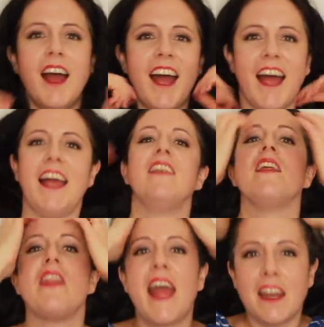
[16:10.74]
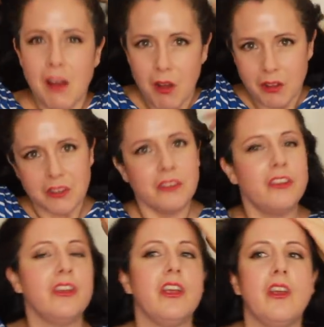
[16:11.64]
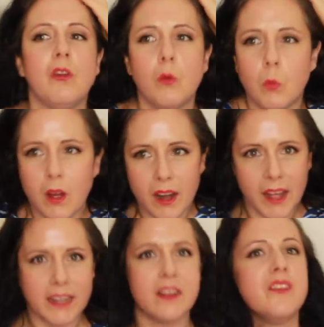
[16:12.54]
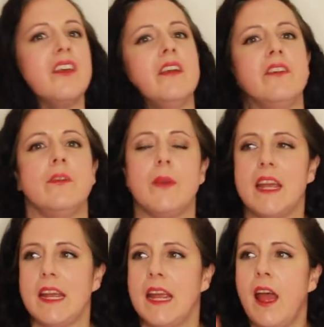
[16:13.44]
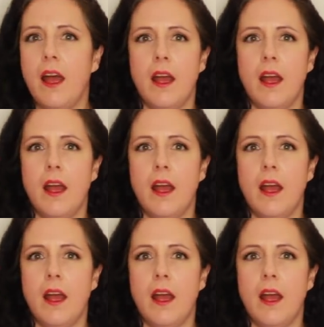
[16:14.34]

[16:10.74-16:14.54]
and then on to what I consider to be